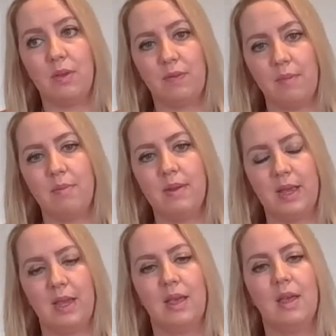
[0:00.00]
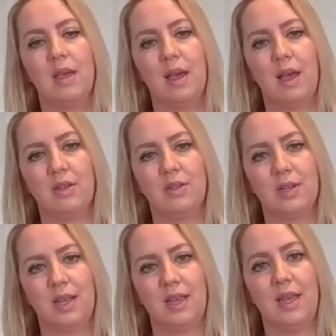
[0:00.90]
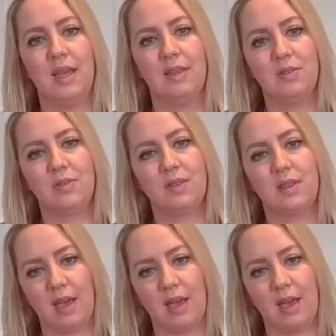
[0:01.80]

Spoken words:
family, actually, is just